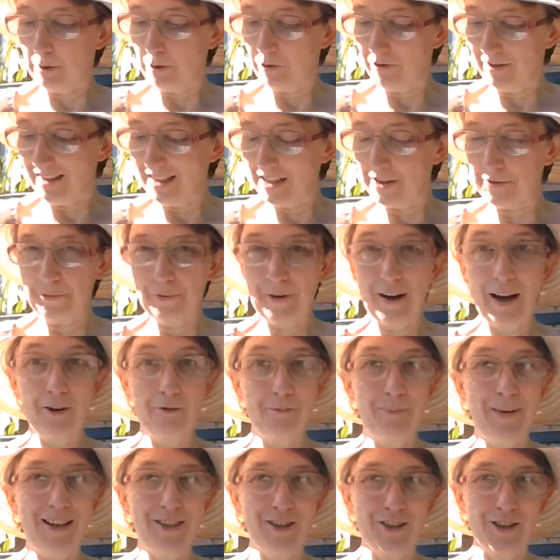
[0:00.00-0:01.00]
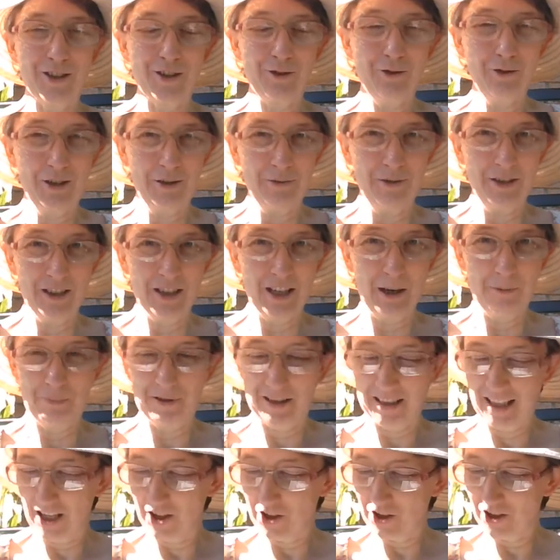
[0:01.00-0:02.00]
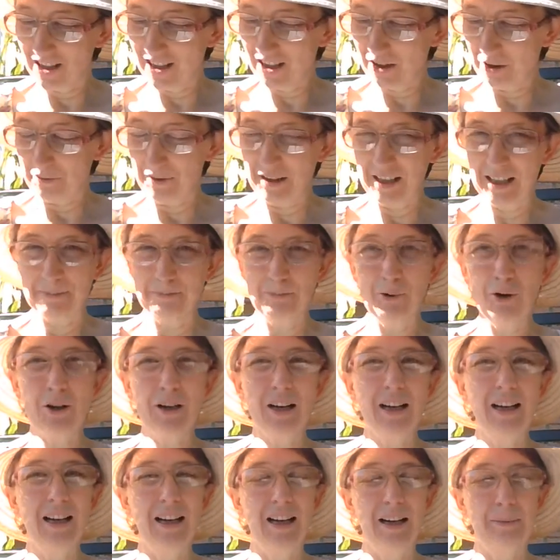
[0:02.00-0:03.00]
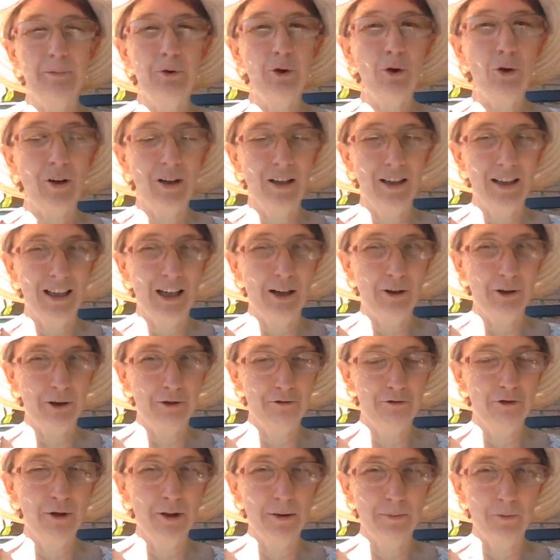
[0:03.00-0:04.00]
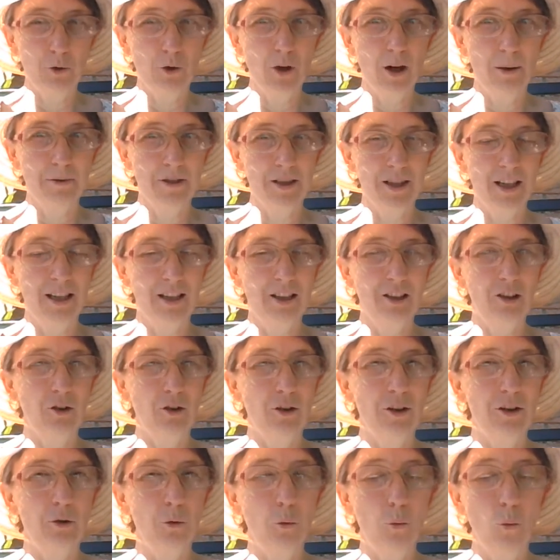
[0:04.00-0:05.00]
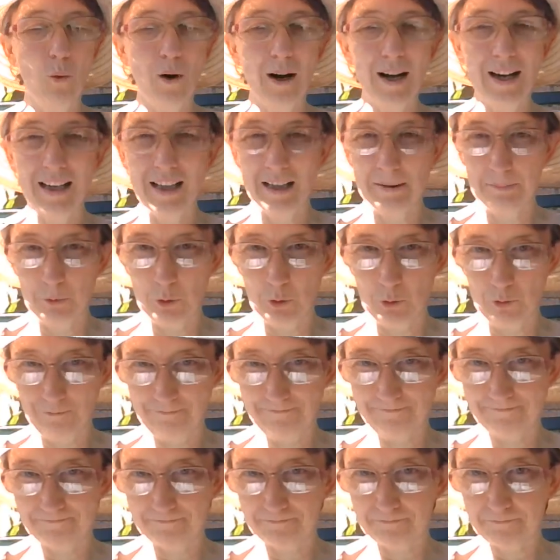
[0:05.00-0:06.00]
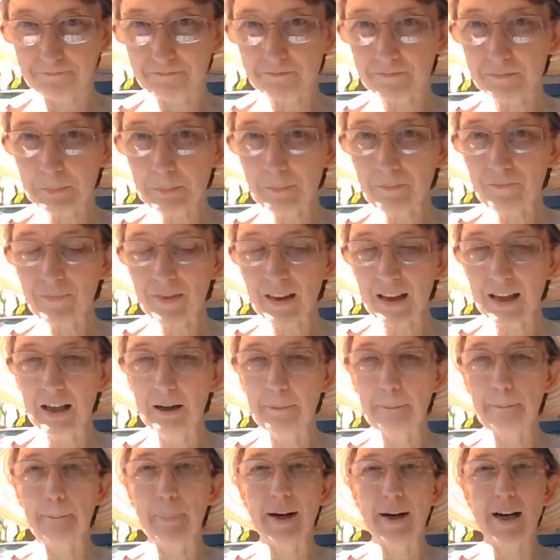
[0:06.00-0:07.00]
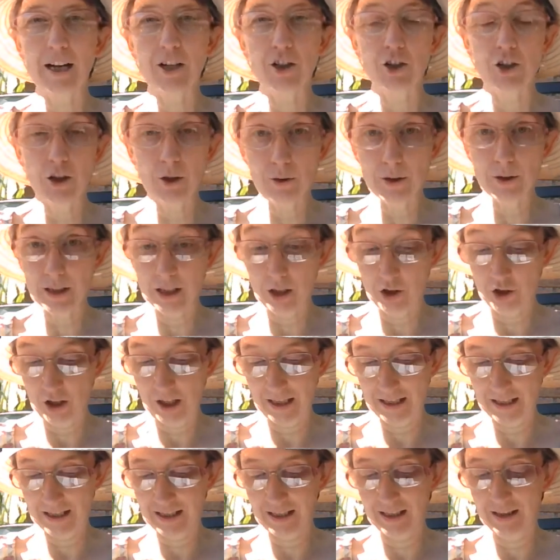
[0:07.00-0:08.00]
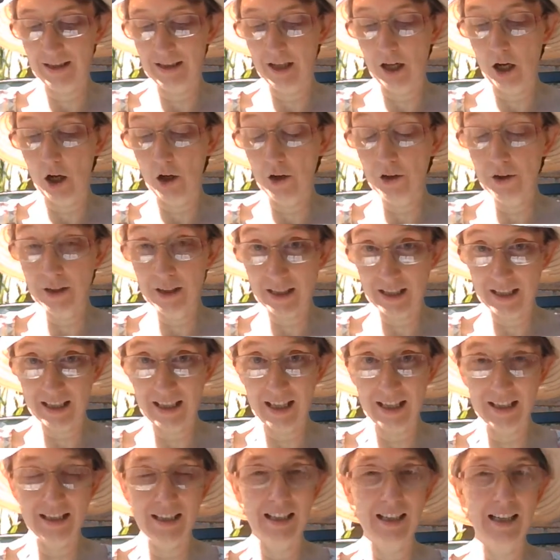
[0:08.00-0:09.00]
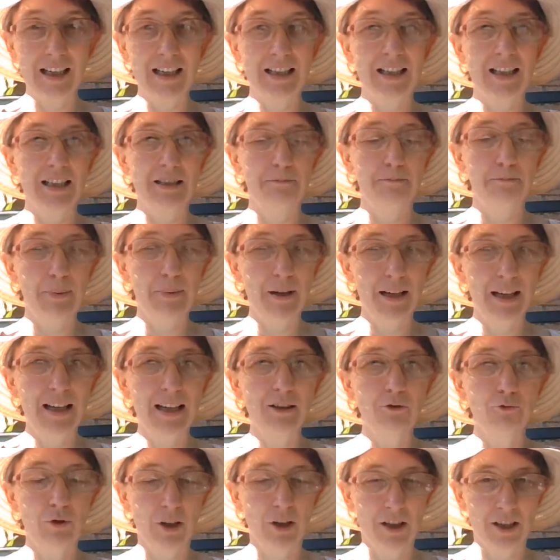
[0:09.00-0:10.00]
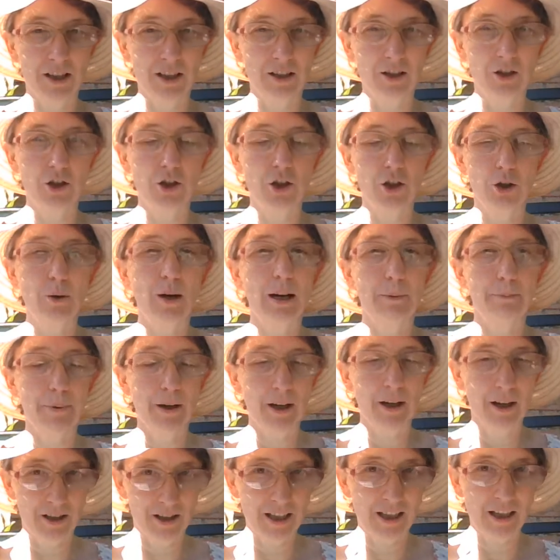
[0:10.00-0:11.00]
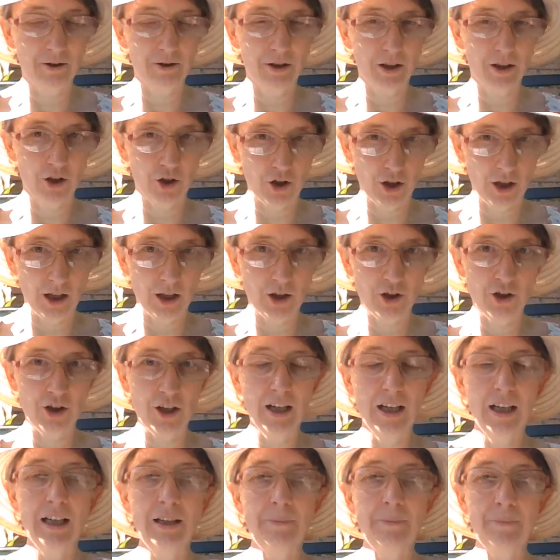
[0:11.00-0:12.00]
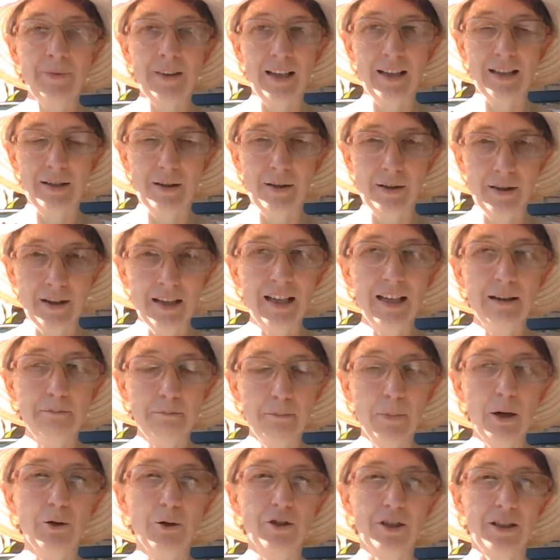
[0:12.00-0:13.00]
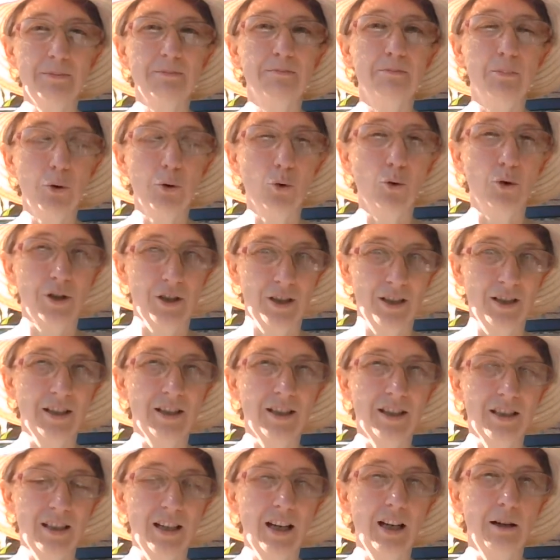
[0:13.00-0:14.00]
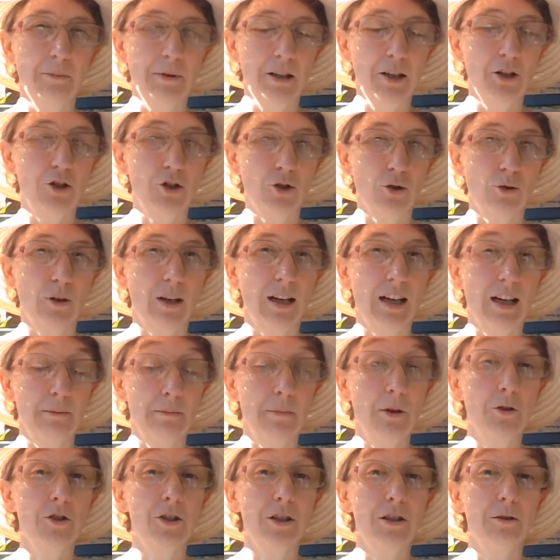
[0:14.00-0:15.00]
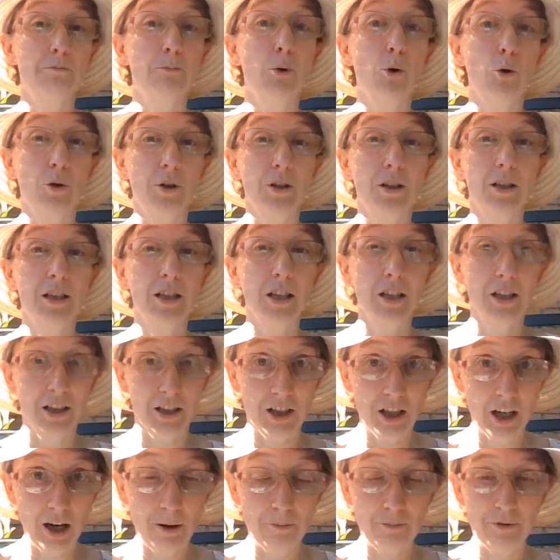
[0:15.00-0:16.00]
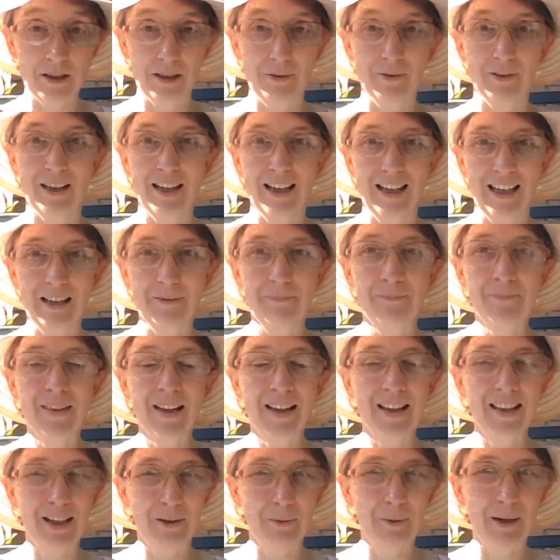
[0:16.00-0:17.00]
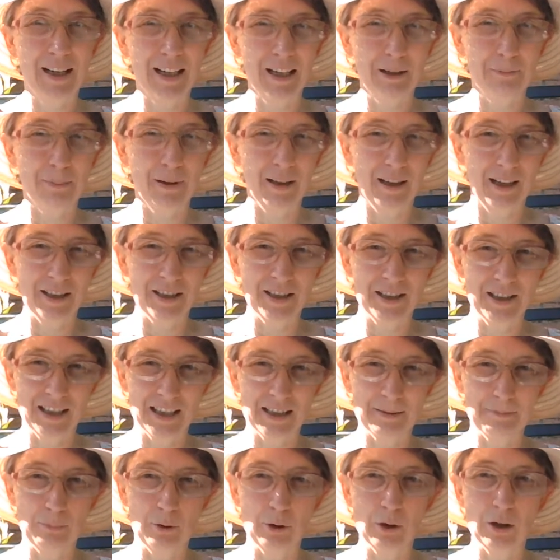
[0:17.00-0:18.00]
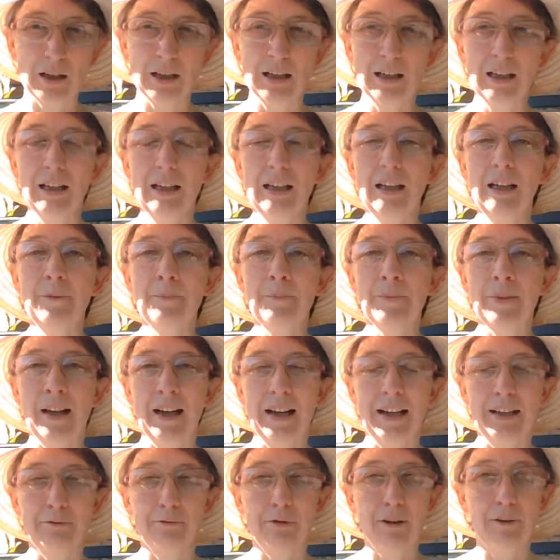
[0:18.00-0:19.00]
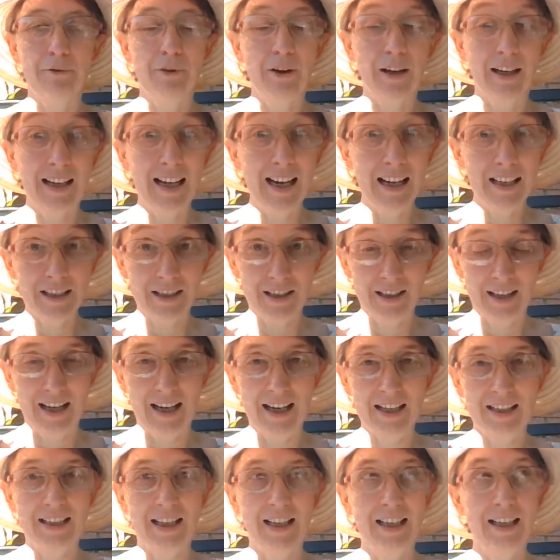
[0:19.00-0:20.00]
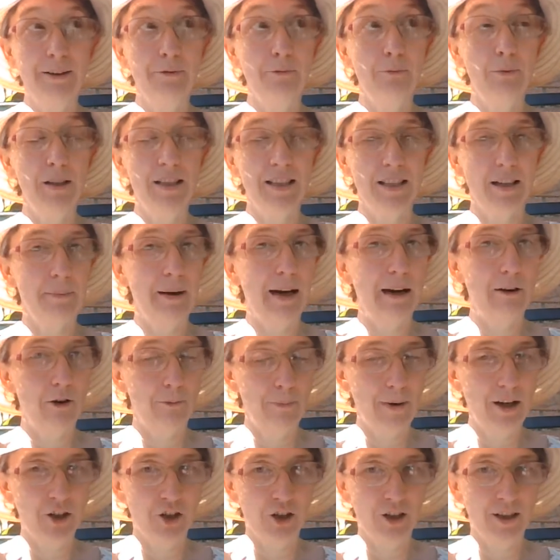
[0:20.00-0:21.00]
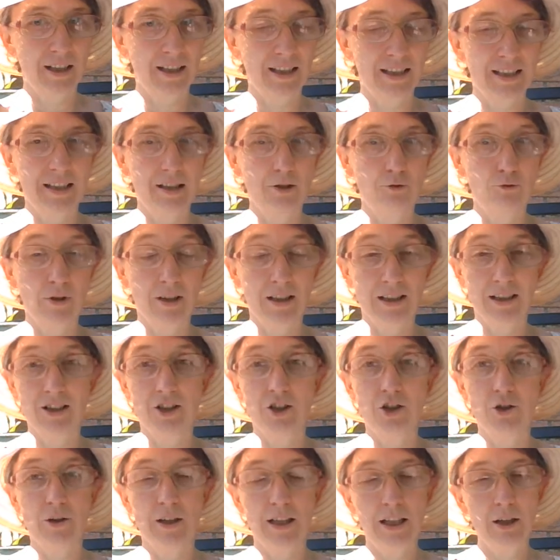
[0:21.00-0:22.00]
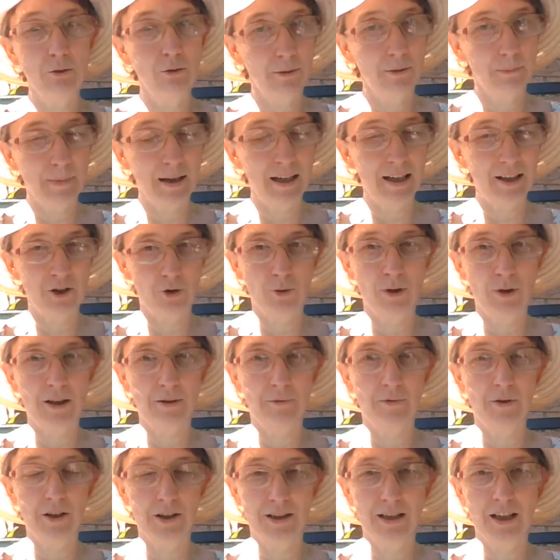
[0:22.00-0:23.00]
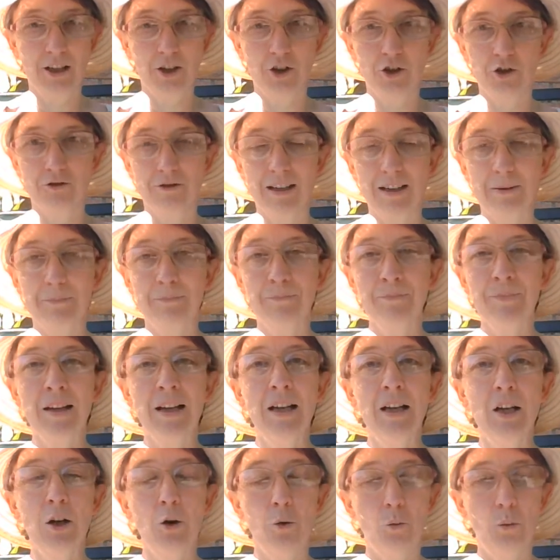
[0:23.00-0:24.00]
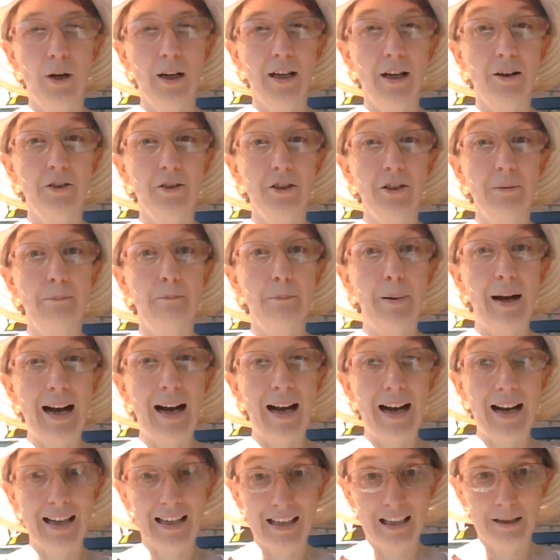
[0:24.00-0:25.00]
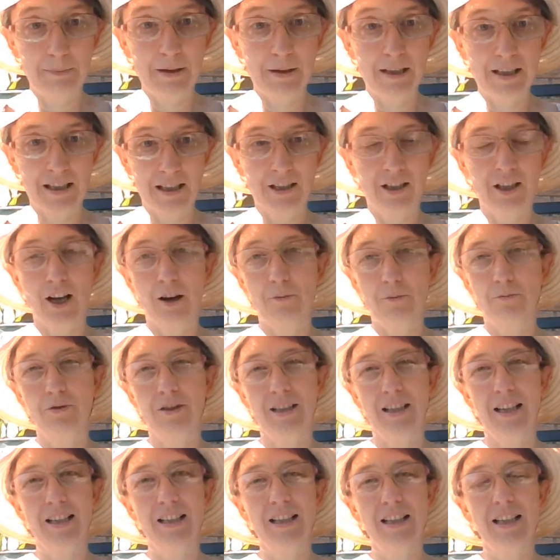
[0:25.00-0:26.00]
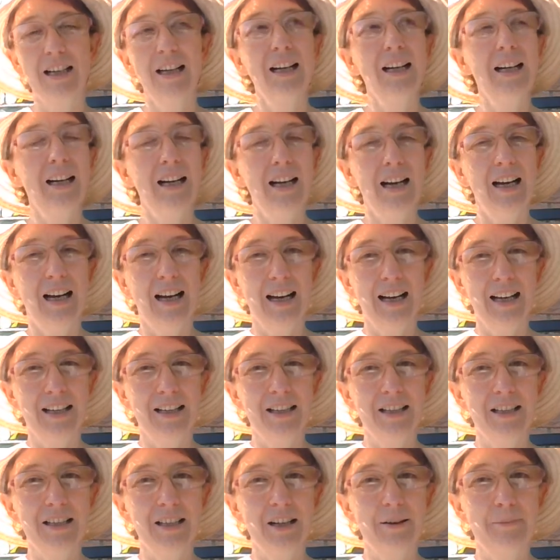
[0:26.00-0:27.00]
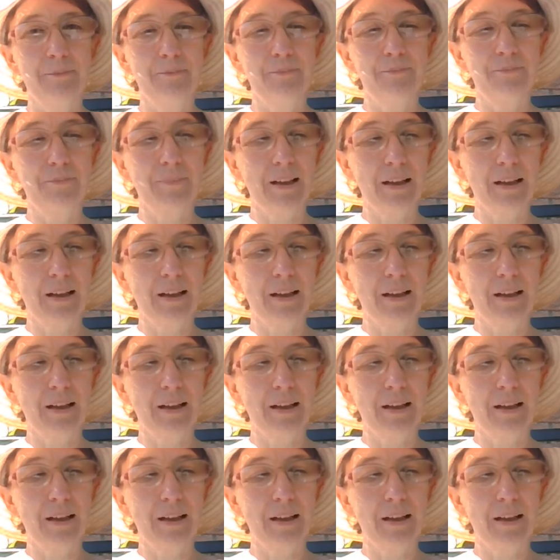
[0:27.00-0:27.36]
there are at least 5 major schools of interpretation of this book. I'm not going to go through them all. I'm certainly not going to weigh them all. But I do suggest that understanding it as being written to a persecuted church is the most important hermeneutical key, the most important interpretive key that we can apply to this book. And if we forget that, and if we somehow imagine that it is written to you and me in the 21st century, we're going to badly misinterpret it. And